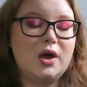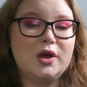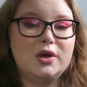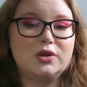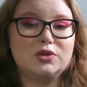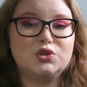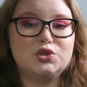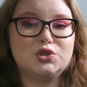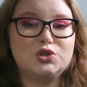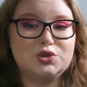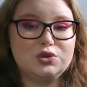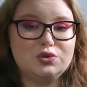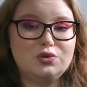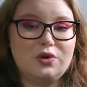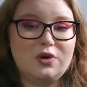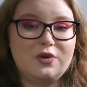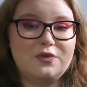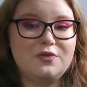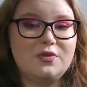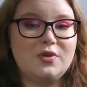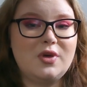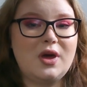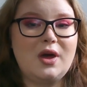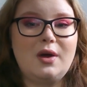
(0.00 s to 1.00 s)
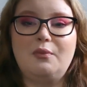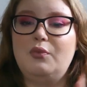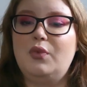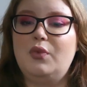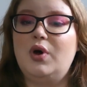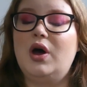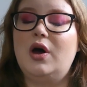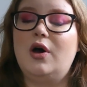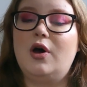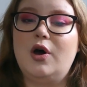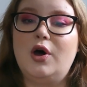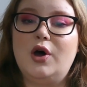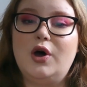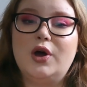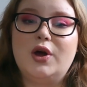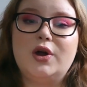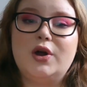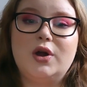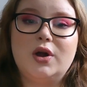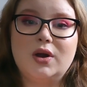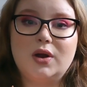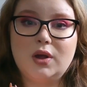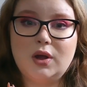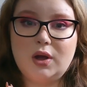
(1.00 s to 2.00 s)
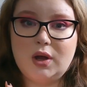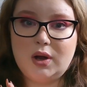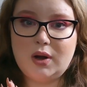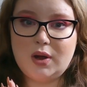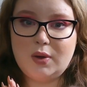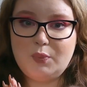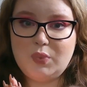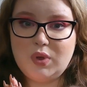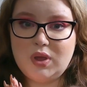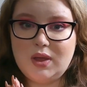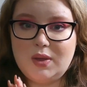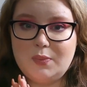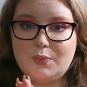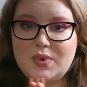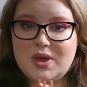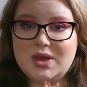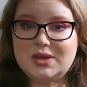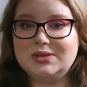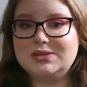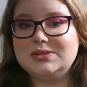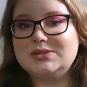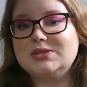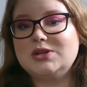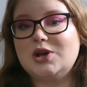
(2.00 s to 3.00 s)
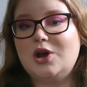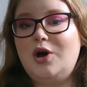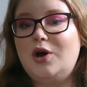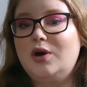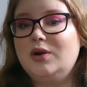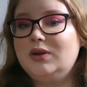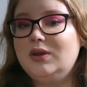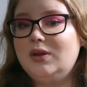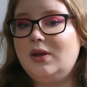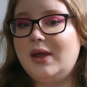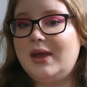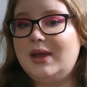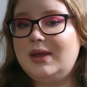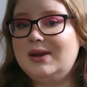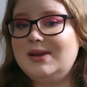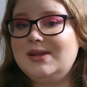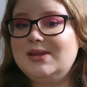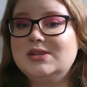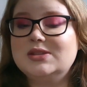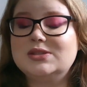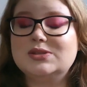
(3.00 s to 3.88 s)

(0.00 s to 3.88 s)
two of them are gonna be based on Laney's